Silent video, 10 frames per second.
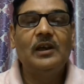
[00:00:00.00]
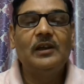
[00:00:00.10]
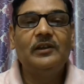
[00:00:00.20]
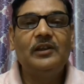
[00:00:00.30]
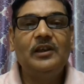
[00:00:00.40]

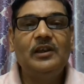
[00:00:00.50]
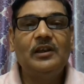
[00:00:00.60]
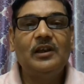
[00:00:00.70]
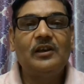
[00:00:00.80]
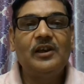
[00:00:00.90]
the
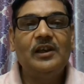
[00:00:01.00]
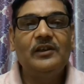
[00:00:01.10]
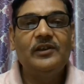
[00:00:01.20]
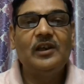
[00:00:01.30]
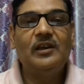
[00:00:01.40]
uh, real
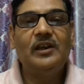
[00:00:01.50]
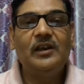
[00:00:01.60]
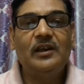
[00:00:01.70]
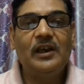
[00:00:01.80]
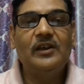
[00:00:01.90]
genetic
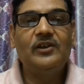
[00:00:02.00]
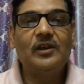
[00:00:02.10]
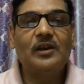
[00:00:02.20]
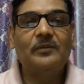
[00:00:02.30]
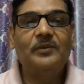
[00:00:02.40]
nature
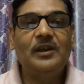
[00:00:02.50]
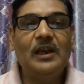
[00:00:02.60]
of the